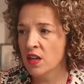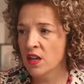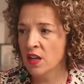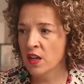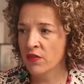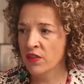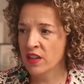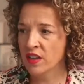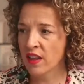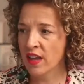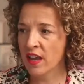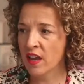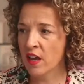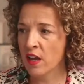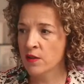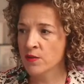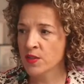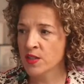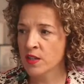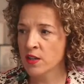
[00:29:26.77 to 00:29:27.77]
Given
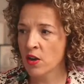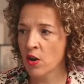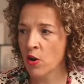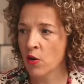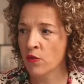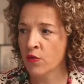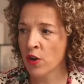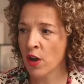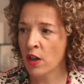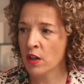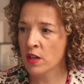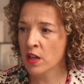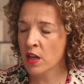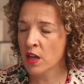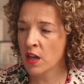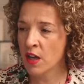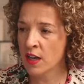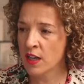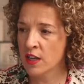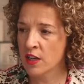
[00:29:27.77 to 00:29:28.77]
layoffs and overall
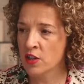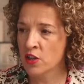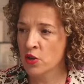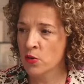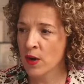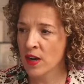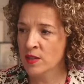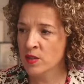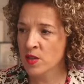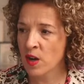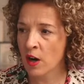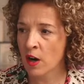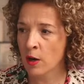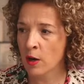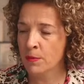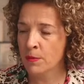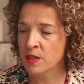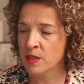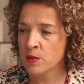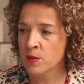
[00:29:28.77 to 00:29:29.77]
cut in
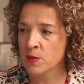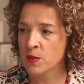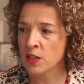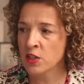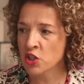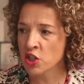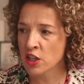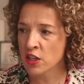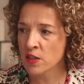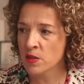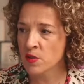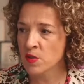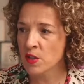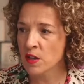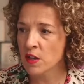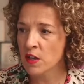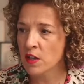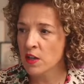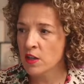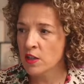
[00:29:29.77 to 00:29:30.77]
UXR positions,
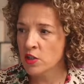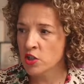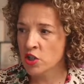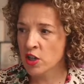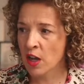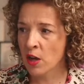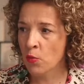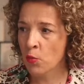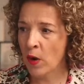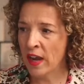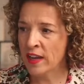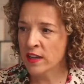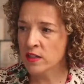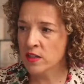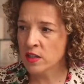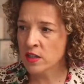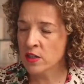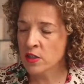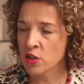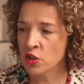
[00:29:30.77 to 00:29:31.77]
should I
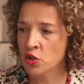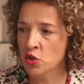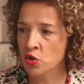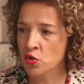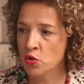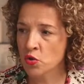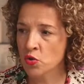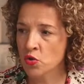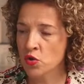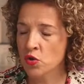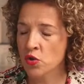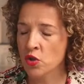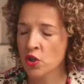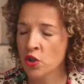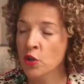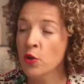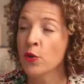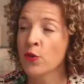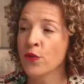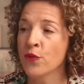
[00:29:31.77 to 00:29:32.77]
wait till
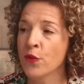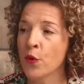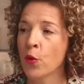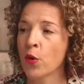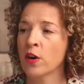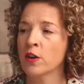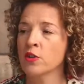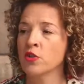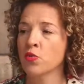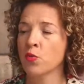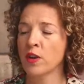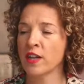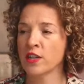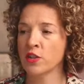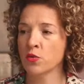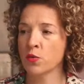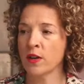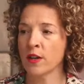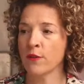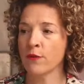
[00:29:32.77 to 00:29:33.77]
Q4
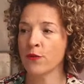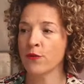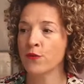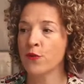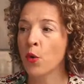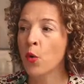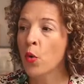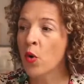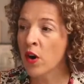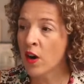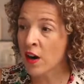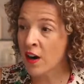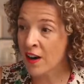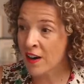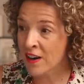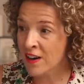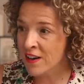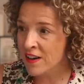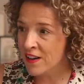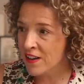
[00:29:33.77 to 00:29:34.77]

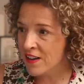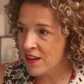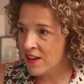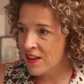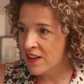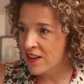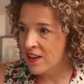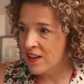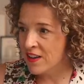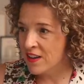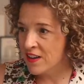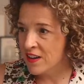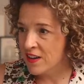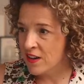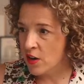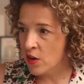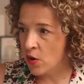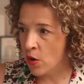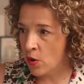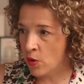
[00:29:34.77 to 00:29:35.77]
2024?
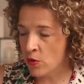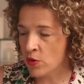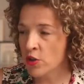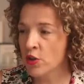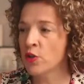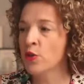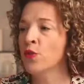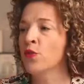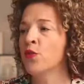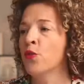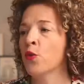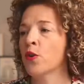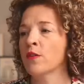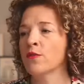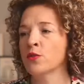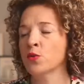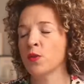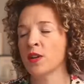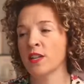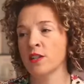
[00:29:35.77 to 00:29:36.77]
Oh, Q4
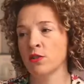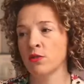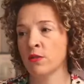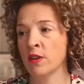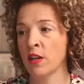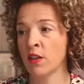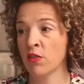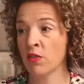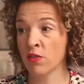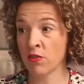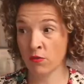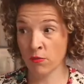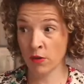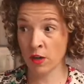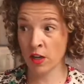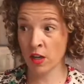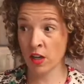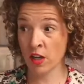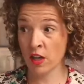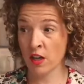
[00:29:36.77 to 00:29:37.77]
of
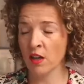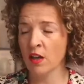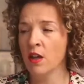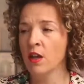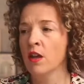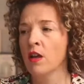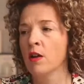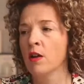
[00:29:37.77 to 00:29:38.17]
2023